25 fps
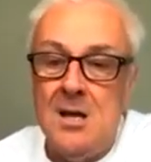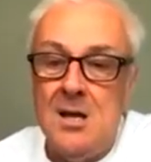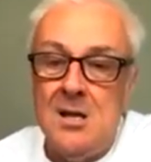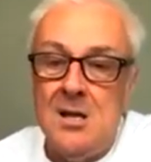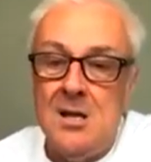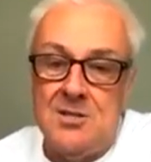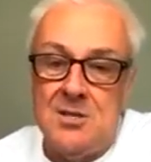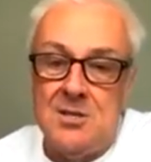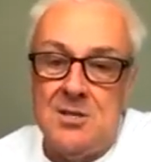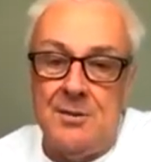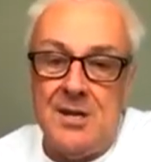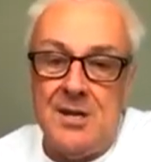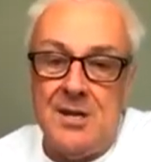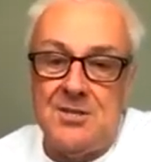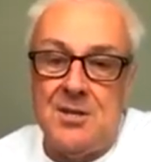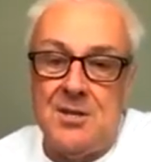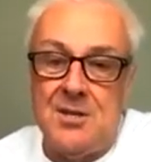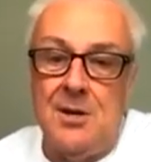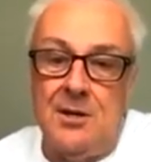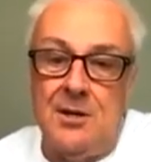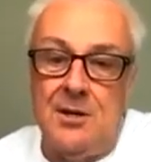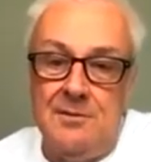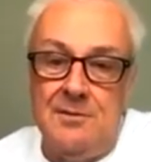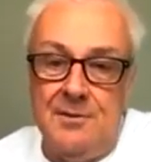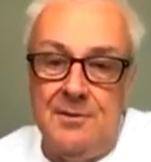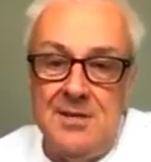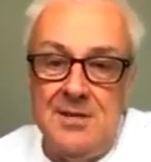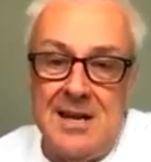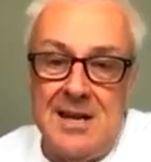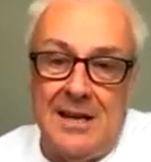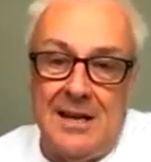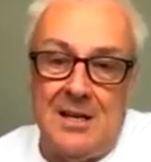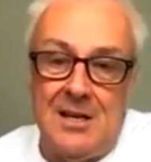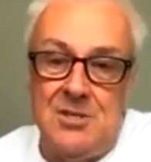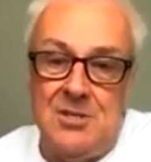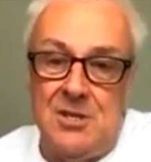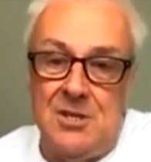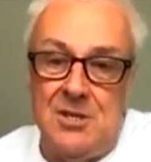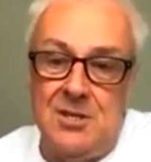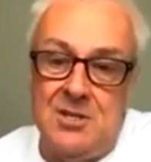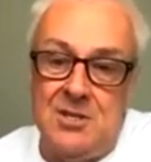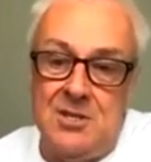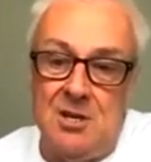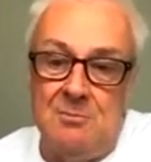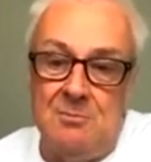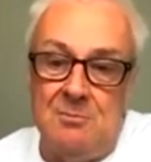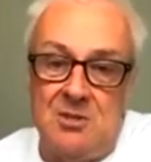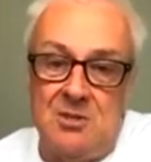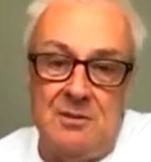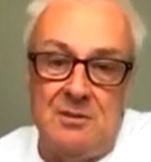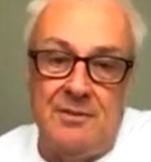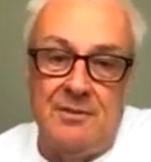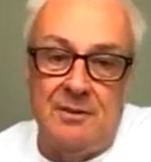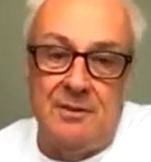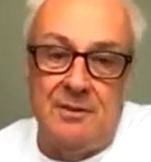So that's the kind of analogy in terms of